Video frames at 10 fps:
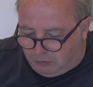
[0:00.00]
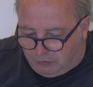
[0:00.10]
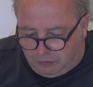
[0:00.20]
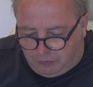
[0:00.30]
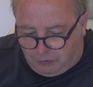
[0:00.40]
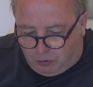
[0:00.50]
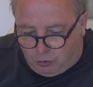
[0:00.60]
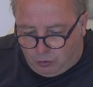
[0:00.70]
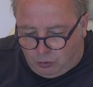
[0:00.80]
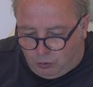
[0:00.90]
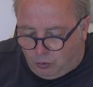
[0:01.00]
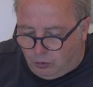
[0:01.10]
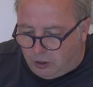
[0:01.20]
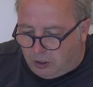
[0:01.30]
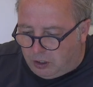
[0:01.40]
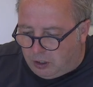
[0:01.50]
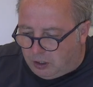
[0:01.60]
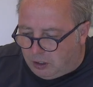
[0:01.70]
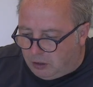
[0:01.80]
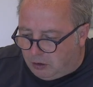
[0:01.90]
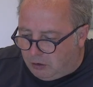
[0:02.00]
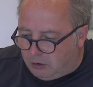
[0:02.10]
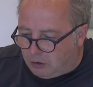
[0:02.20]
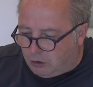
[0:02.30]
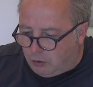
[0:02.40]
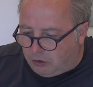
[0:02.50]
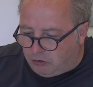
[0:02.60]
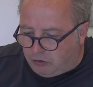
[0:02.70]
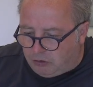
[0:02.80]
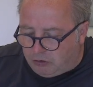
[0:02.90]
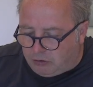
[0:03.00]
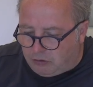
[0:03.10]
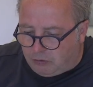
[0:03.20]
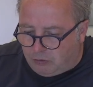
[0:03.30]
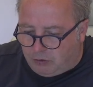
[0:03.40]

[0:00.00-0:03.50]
through the questions.